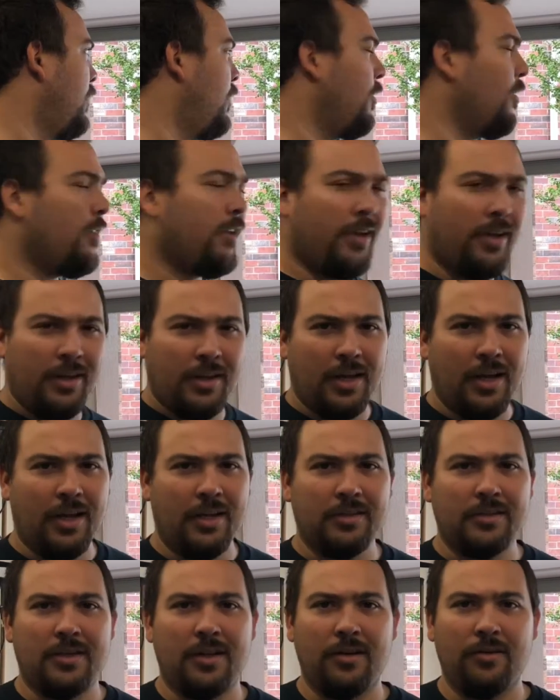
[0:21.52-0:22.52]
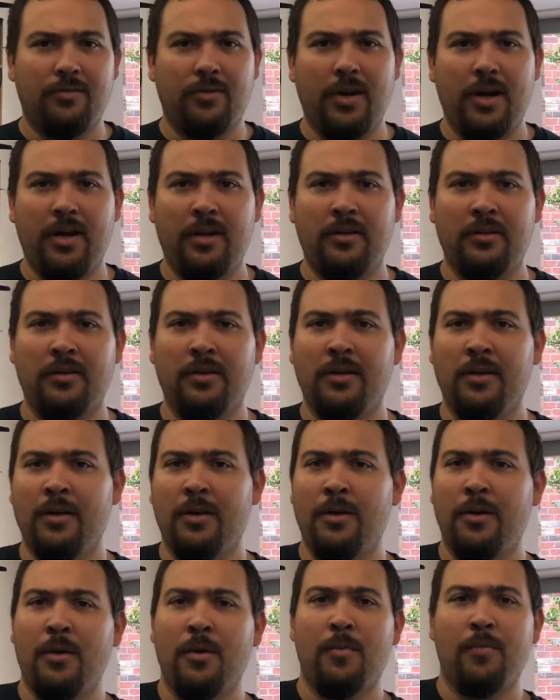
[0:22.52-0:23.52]
looking like it's going to rain,
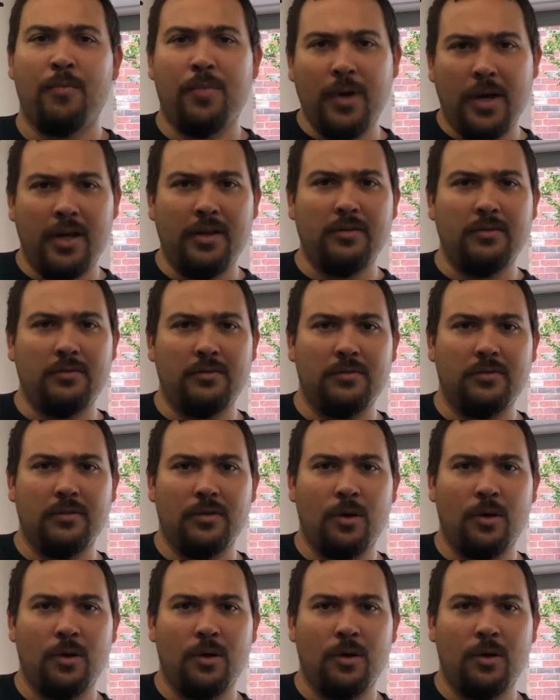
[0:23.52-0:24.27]
but